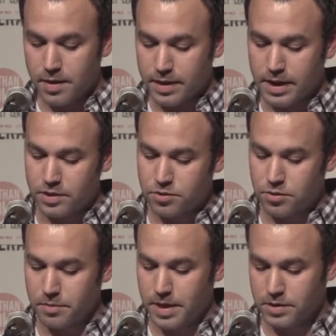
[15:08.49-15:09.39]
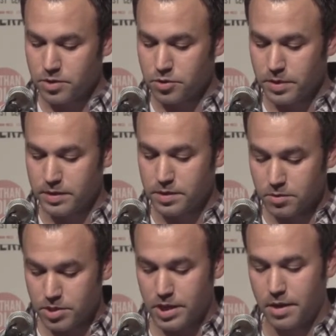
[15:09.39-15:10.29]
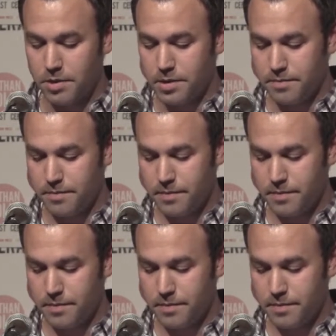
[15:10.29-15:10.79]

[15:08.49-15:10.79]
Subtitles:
the guest room has enjoyed its own shower.